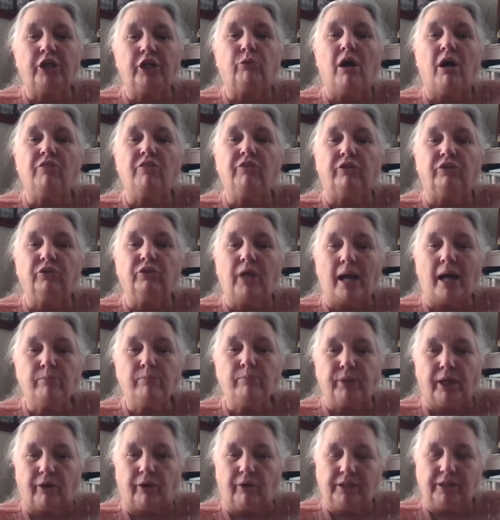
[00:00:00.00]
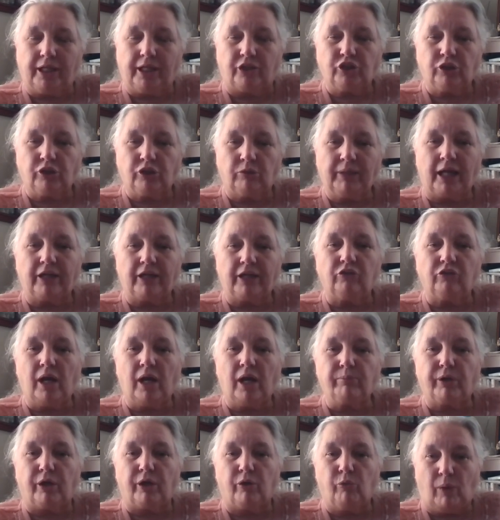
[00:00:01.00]
and are on the library, the Edgecombe County
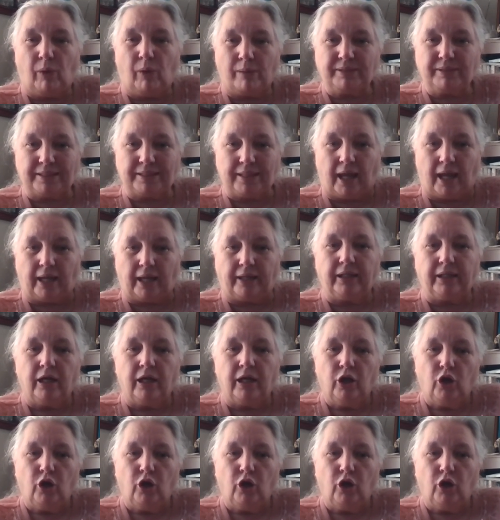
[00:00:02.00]
Library website.